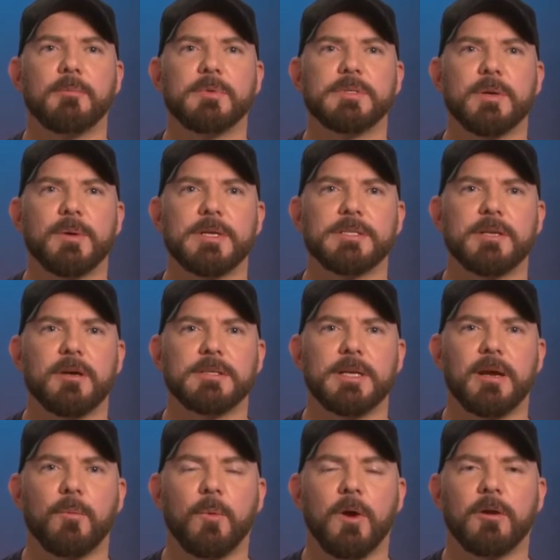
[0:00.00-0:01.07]
so I started
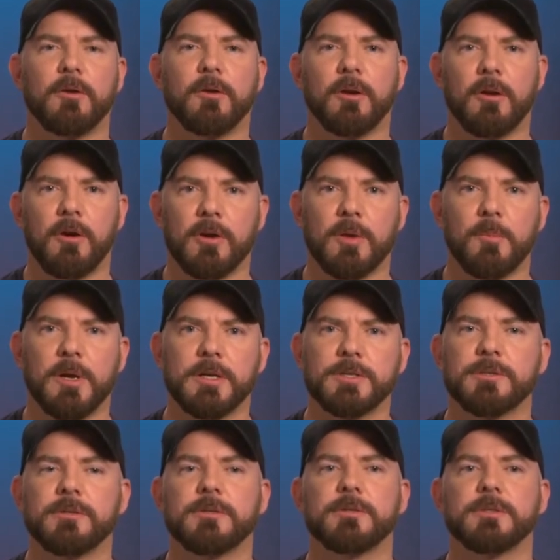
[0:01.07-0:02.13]
out working on a lot of
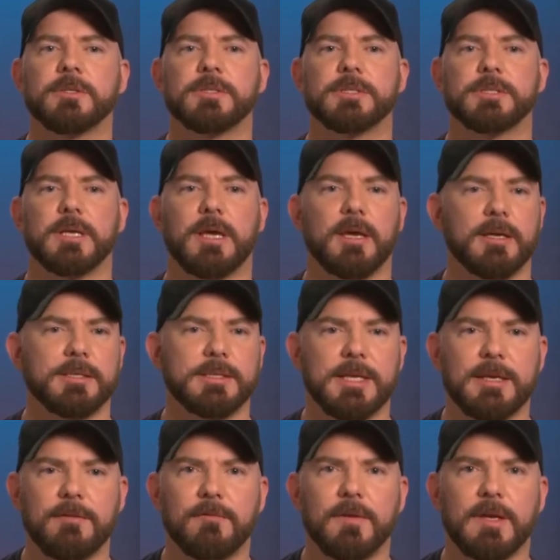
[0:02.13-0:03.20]
commercials,
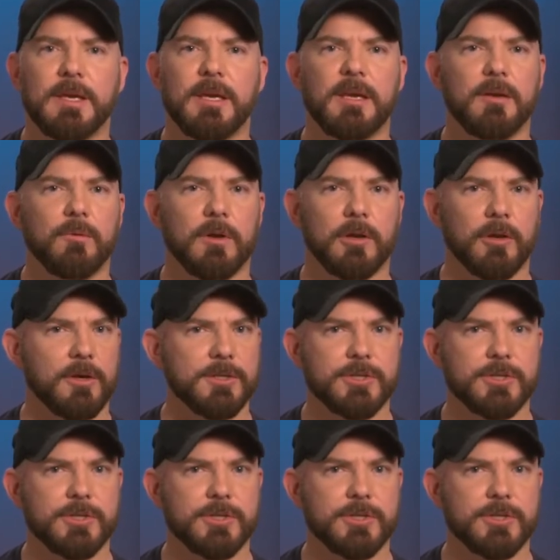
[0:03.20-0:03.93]
TV, a lot of